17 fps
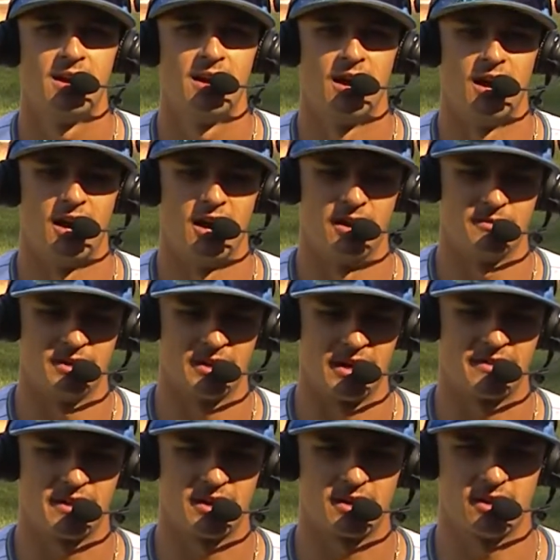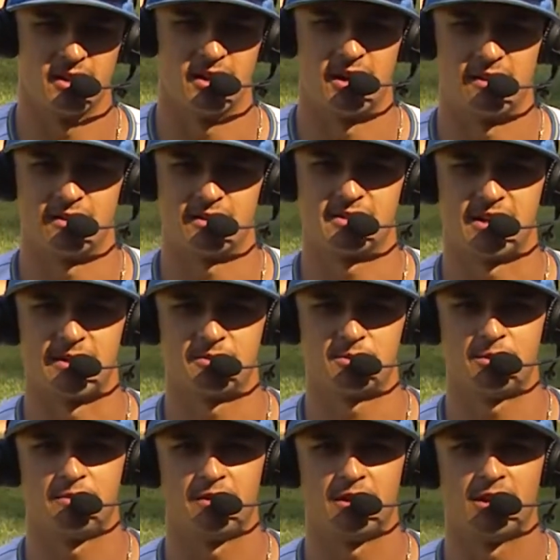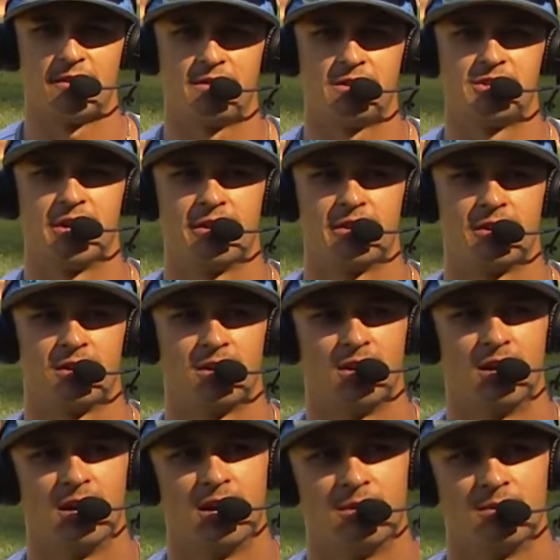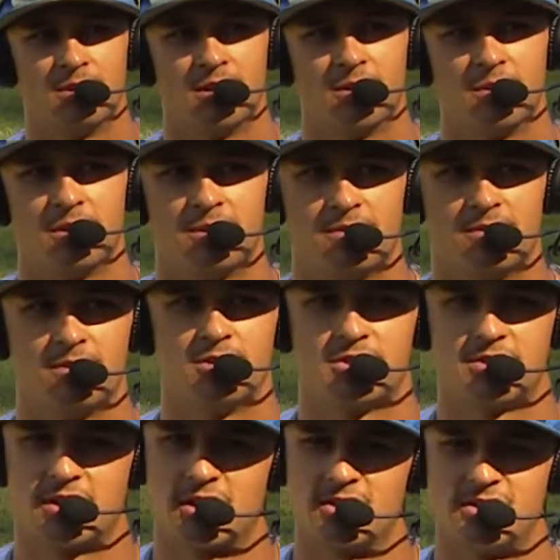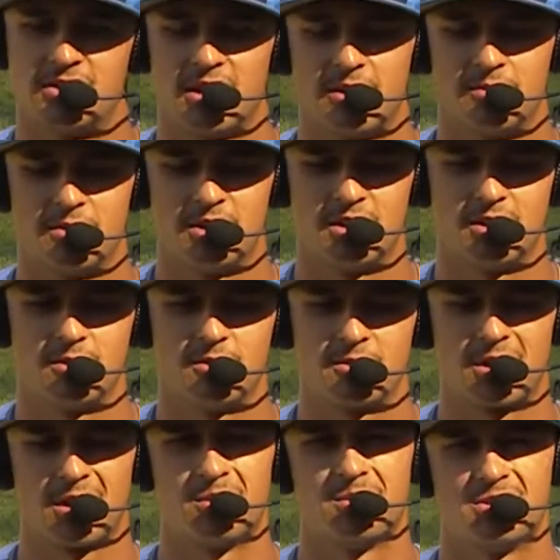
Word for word: Um, you know, I think a lot of the times we feed off each other. Um, you know, we just like you said, me and him have kind of been